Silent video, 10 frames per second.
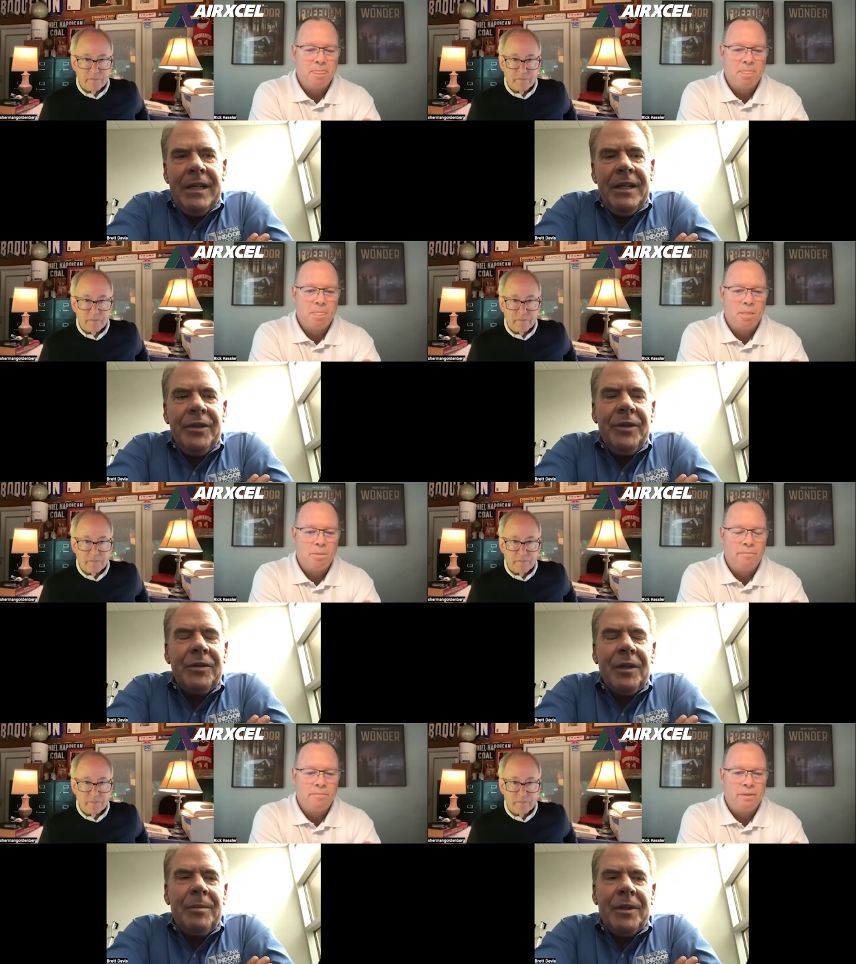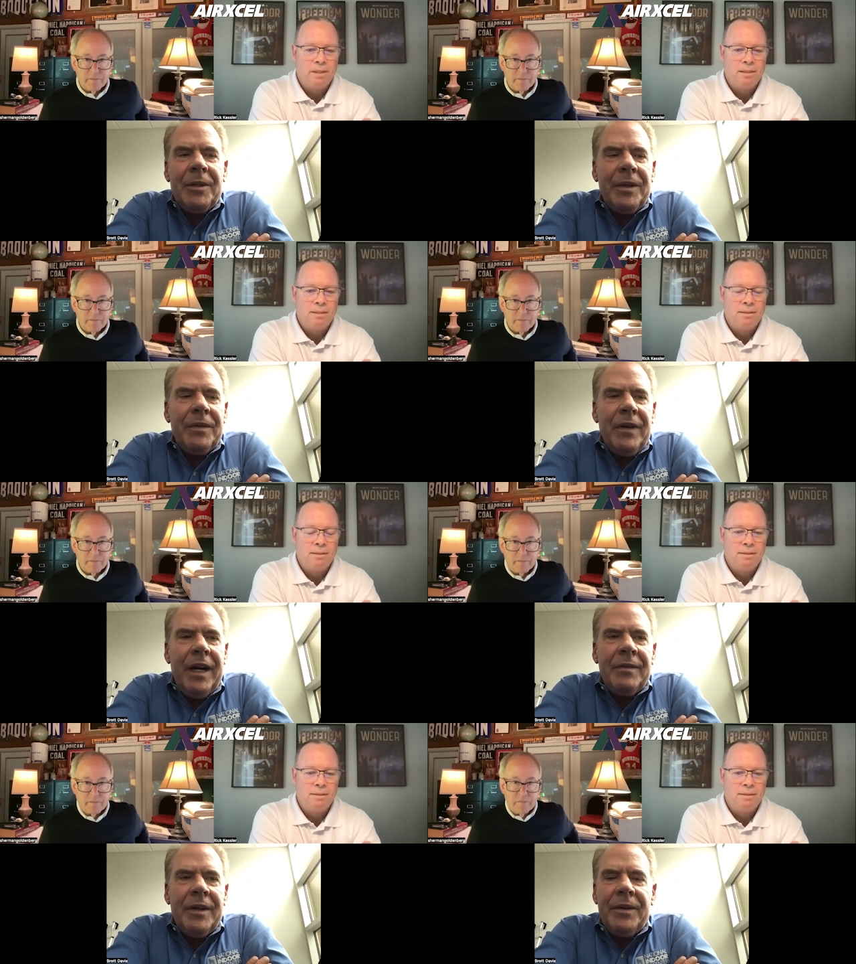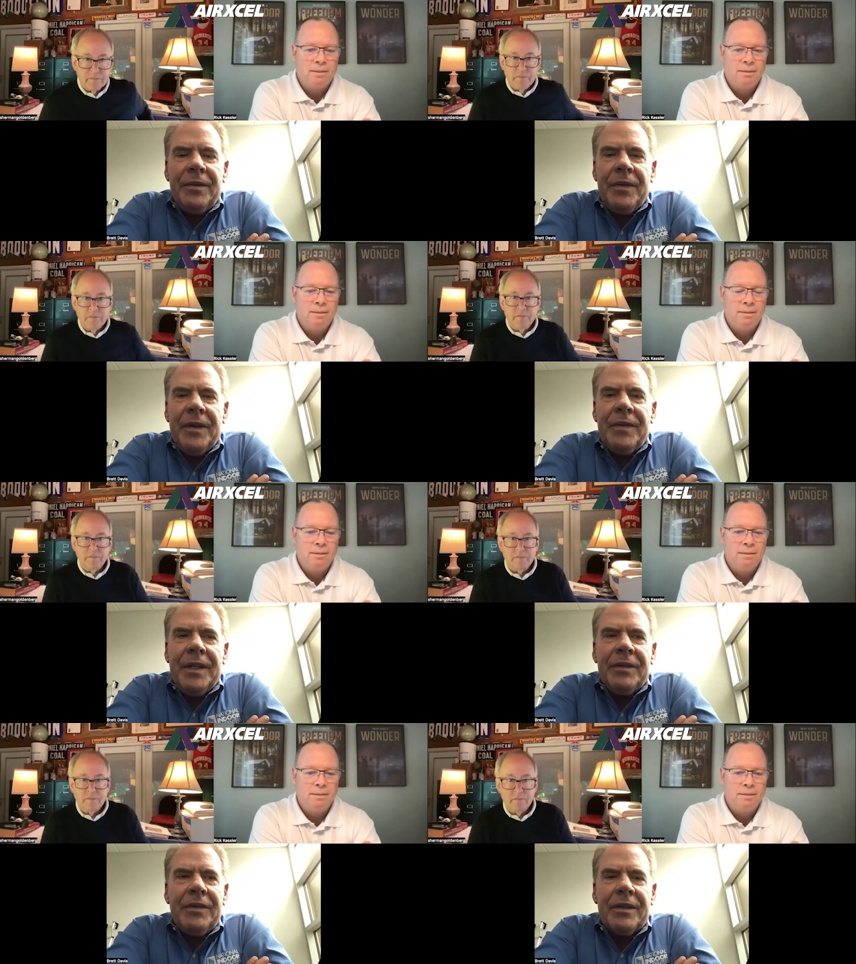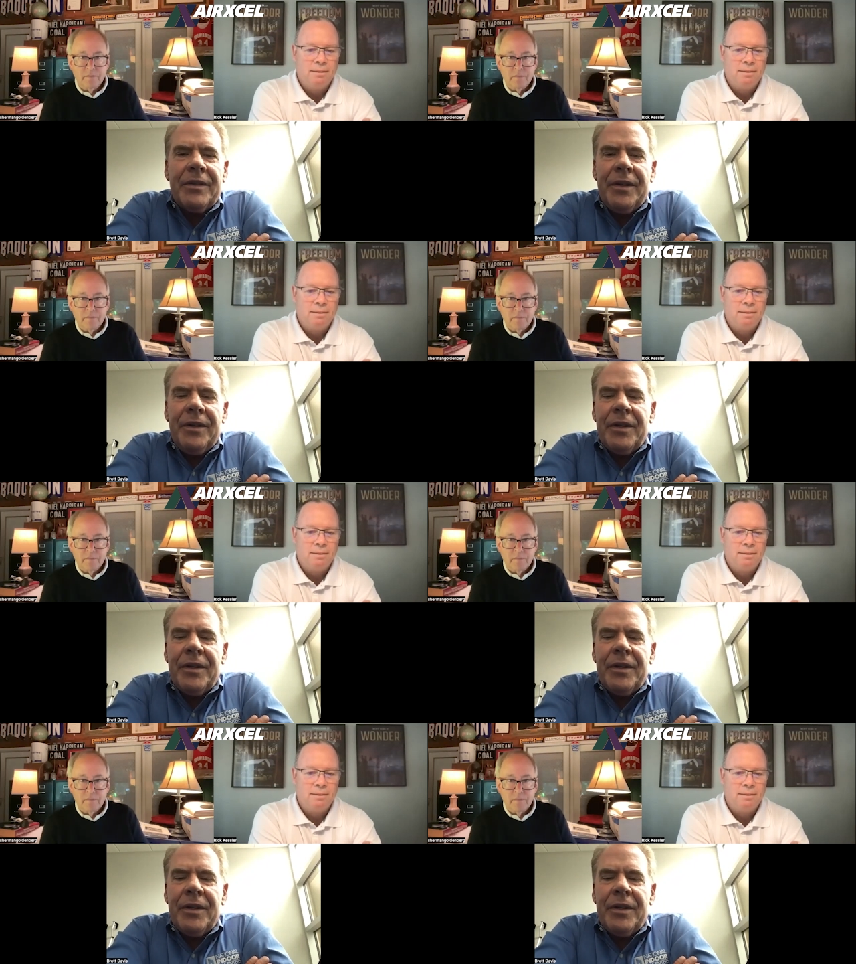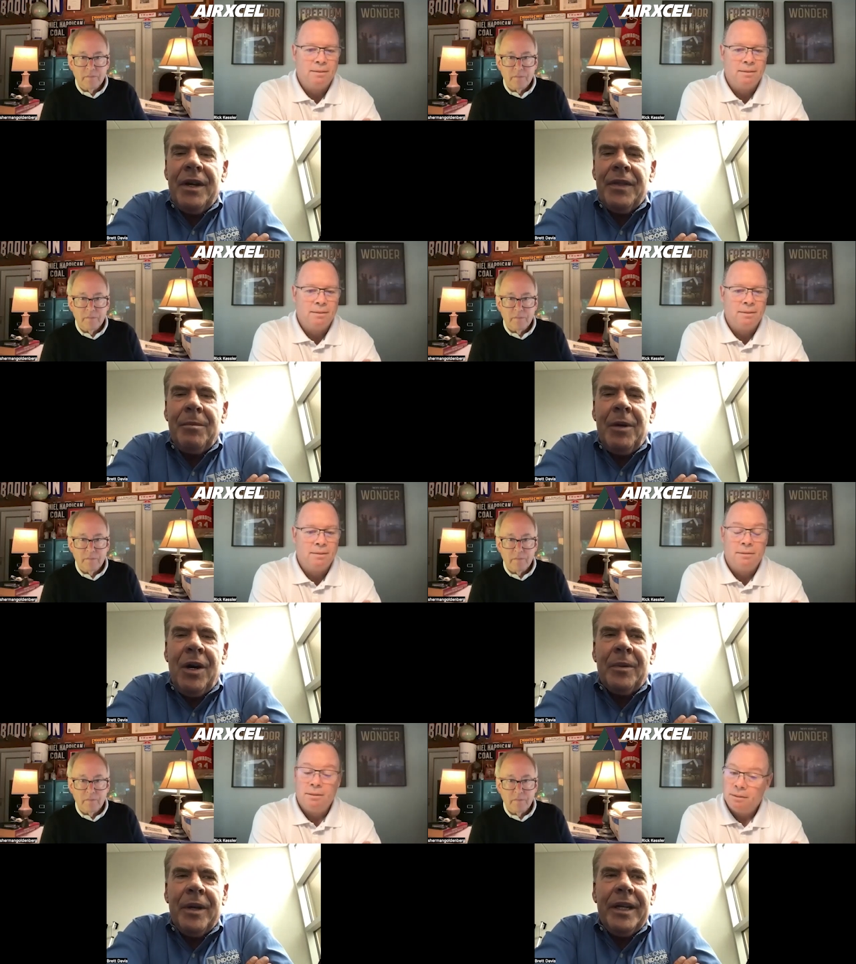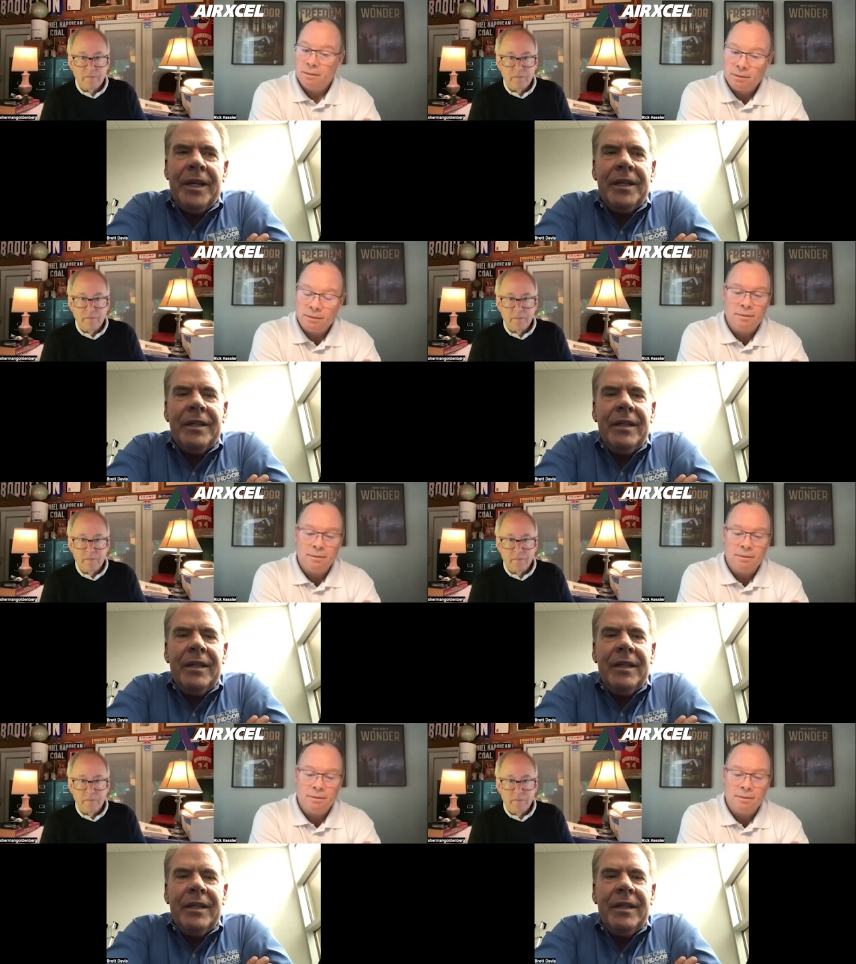Speaker 1: usually between 550 and 600 coaches on them already.